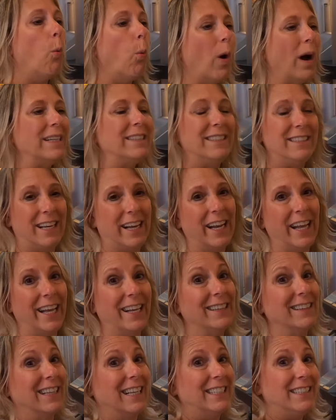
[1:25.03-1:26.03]
what's in
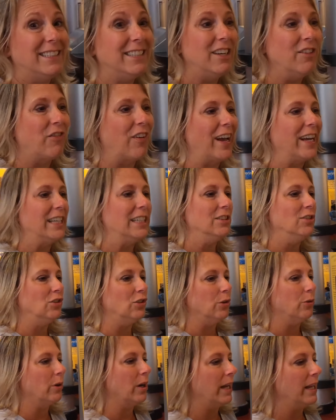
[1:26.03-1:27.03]
it. Let's see if I can
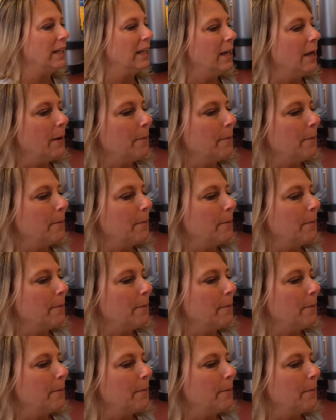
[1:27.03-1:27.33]
do it.